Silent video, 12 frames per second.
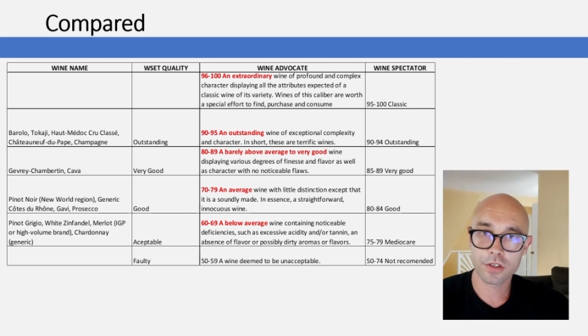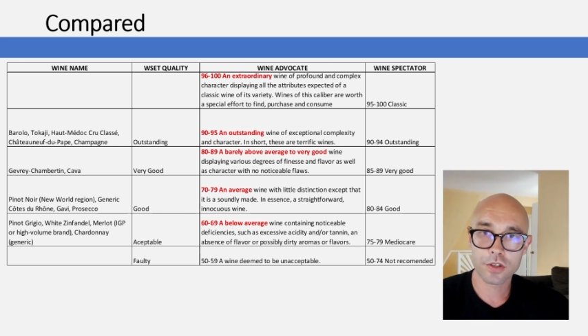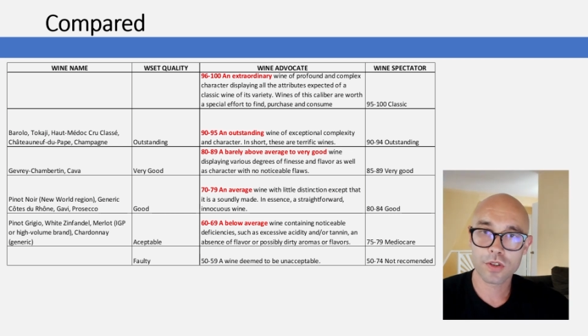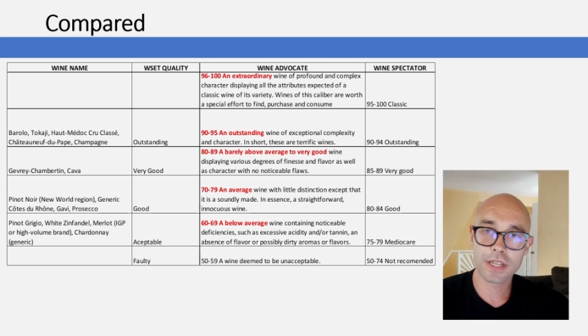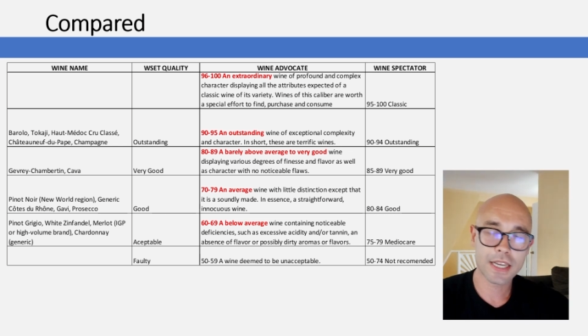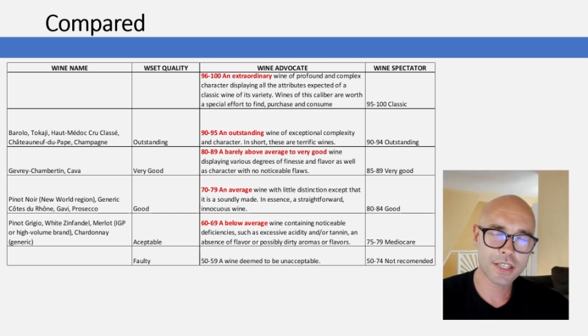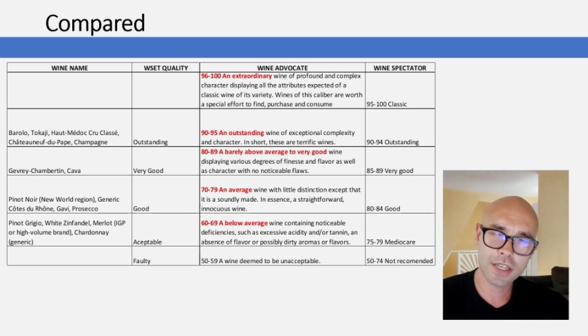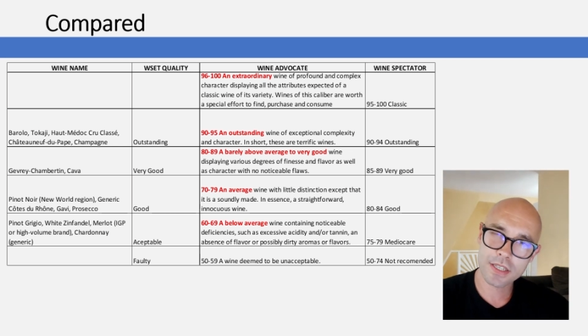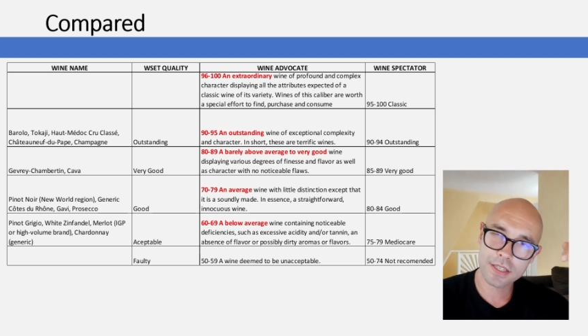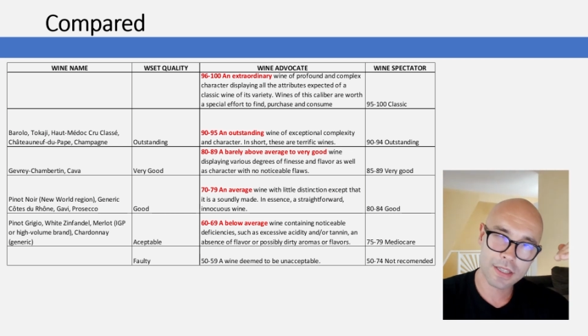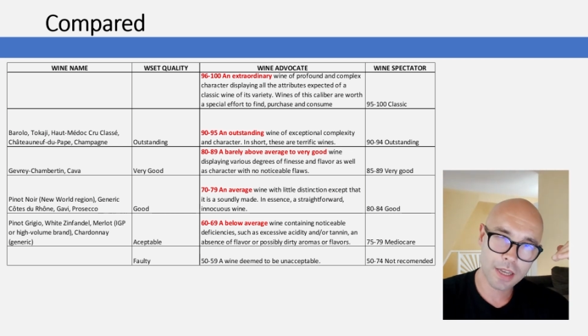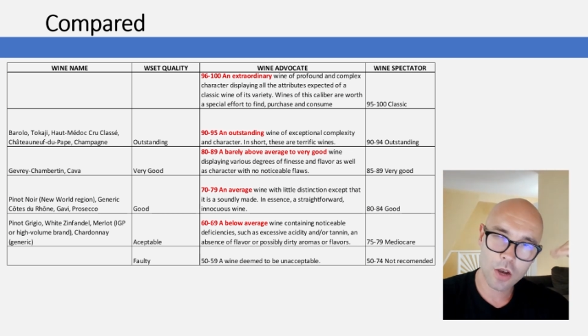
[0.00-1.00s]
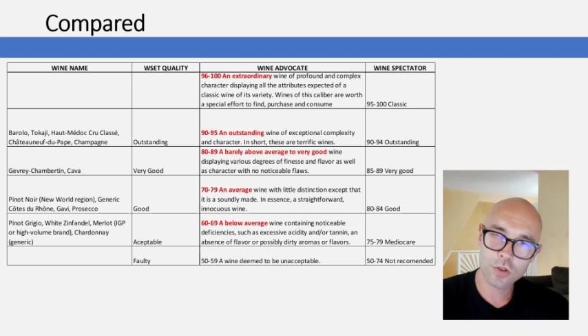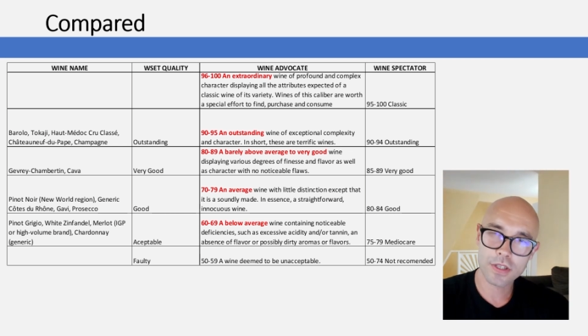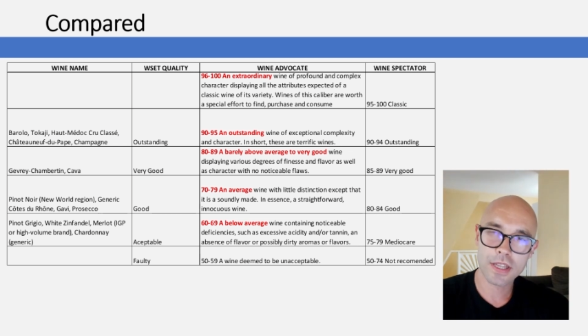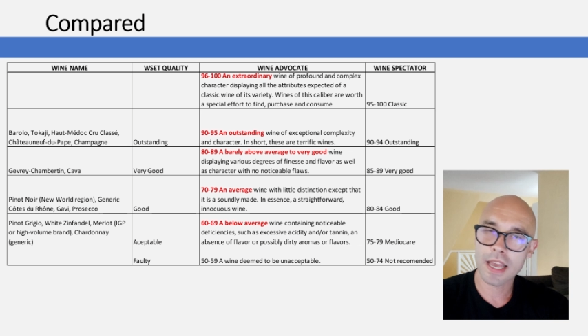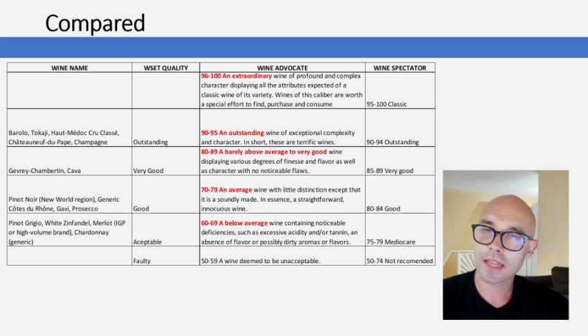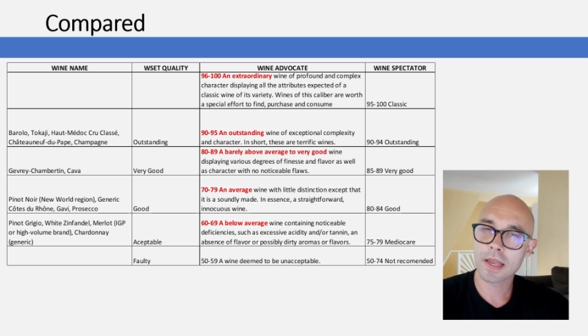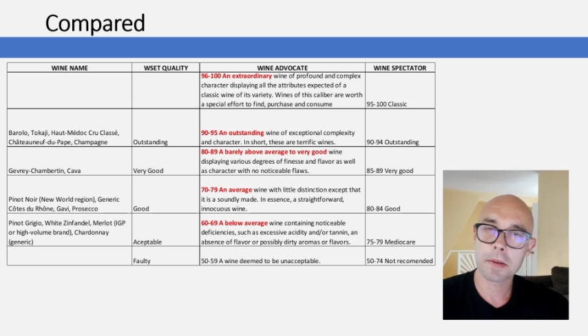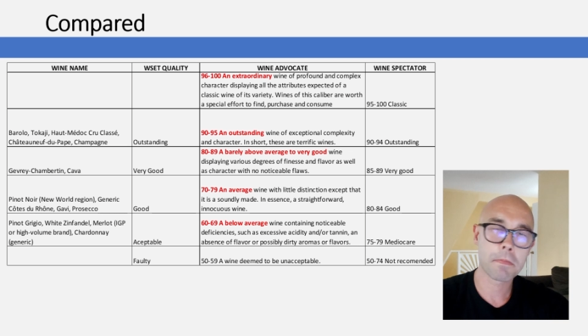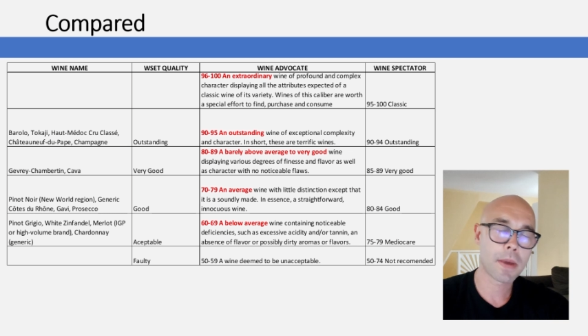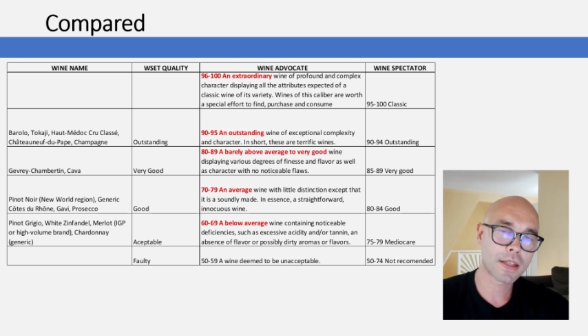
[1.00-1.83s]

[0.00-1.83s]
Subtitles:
So not just outstanding,